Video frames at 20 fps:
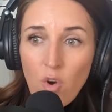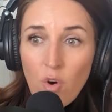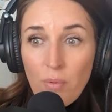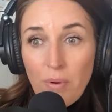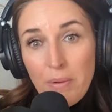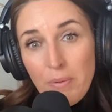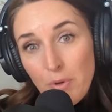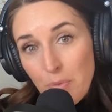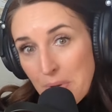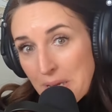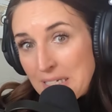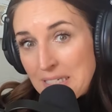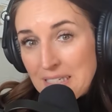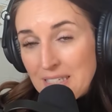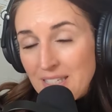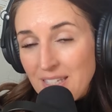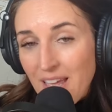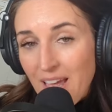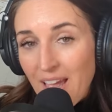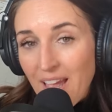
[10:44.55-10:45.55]
or maybe you meant
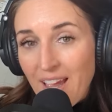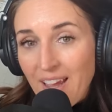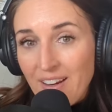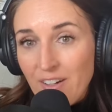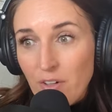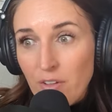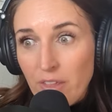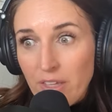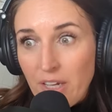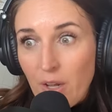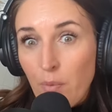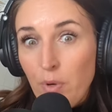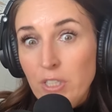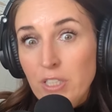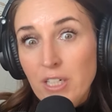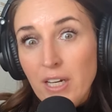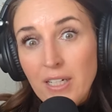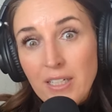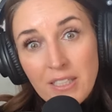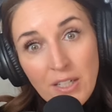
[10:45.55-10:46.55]
to say, and you're like, I
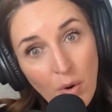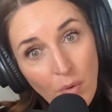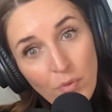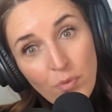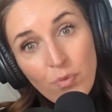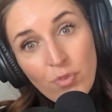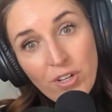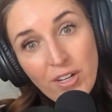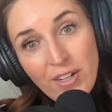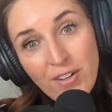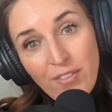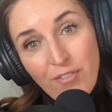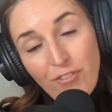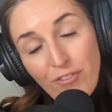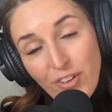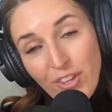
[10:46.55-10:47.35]
wish I didn't